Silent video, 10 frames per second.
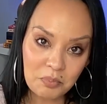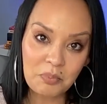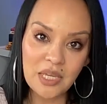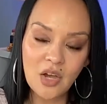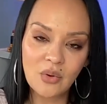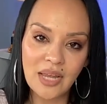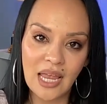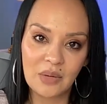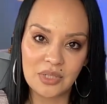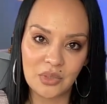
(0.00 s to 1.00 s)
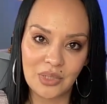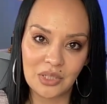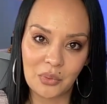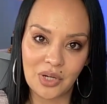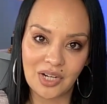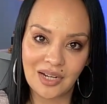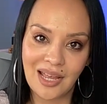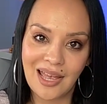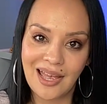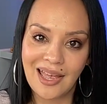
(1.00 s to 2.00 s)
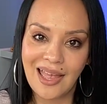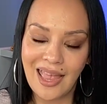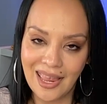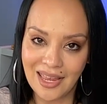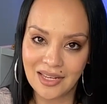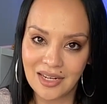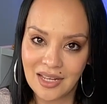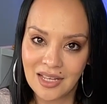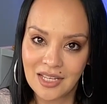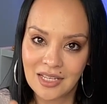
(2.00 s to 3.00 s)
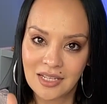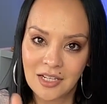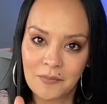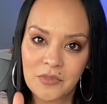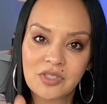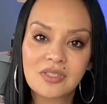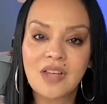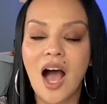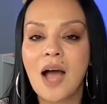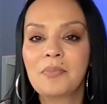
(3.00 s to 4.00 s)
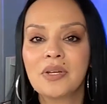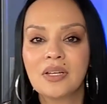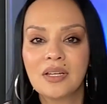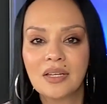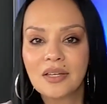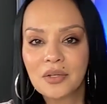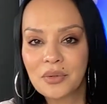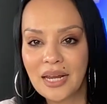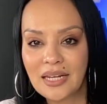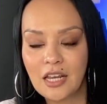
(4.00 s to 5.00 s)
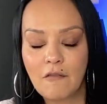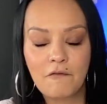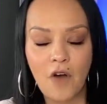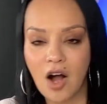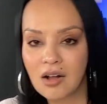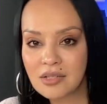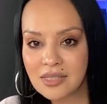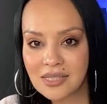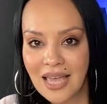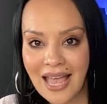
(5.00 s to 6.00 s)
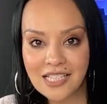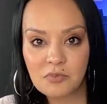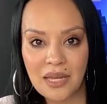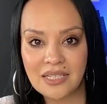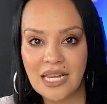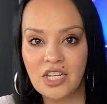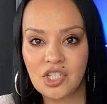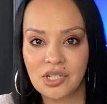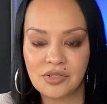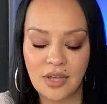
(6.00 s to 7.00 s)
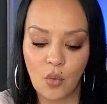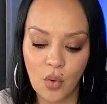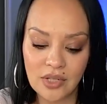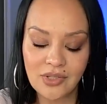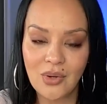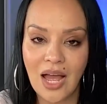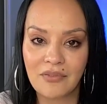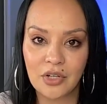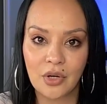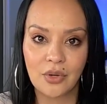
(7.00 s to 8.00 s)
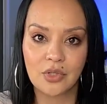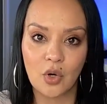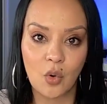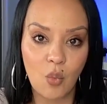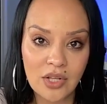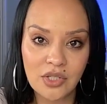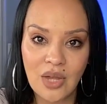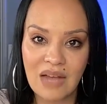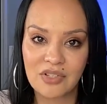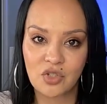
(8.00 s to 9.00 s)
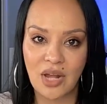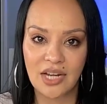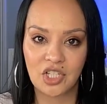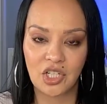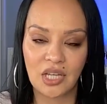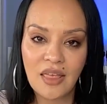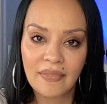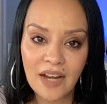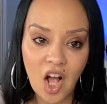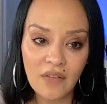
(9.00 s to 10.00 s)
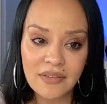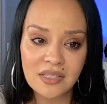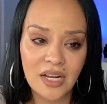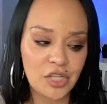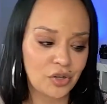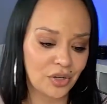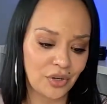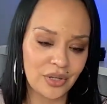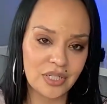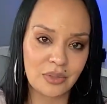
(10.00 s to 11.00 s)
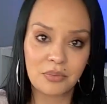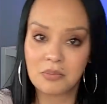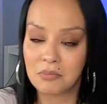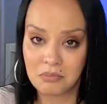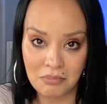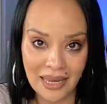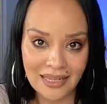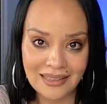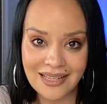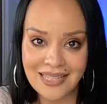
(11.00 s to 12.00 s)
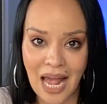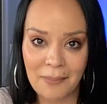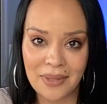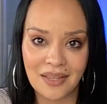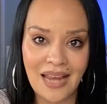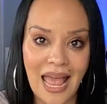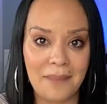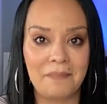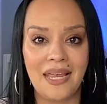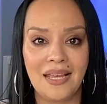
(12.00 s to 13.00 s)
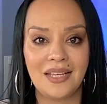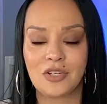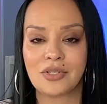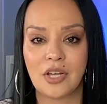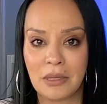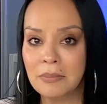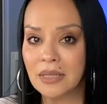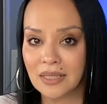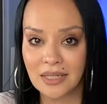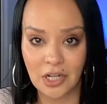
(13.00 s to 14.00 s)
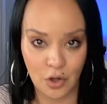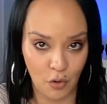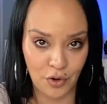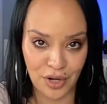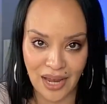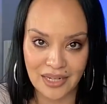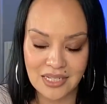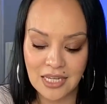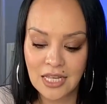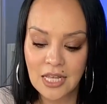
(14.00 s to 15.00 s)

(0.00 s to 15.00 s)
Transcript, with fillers: be okay with doing the work, and stop creating false expectations that once you have a coach or once you have a strategy, that all of a sudden you're going to make things happen and make yourself a millionaire overnight.